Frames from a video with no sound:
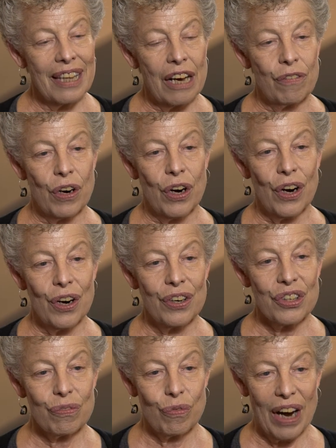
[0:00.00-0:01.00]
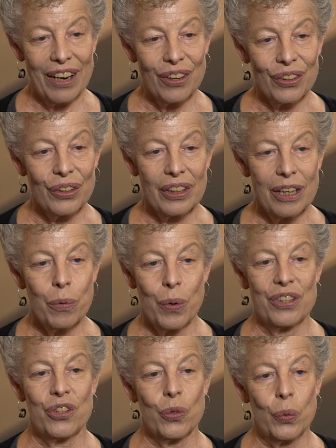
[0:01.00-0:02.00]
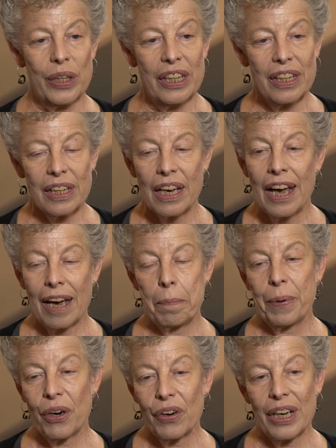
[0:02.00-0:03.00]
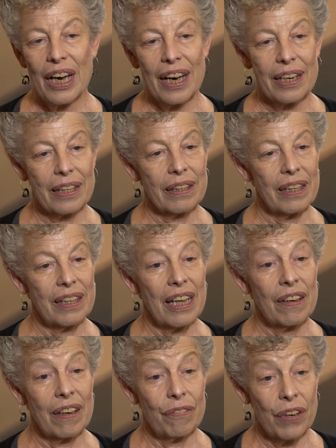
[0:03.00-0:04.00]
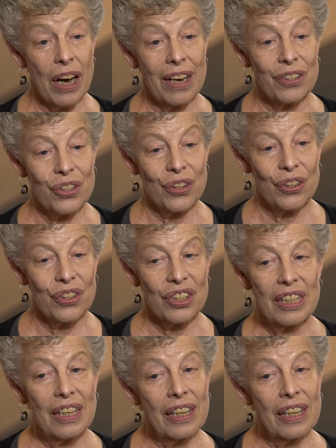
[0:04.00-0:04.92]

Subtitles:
They rehearse regularly once a week and periodically they give concerts.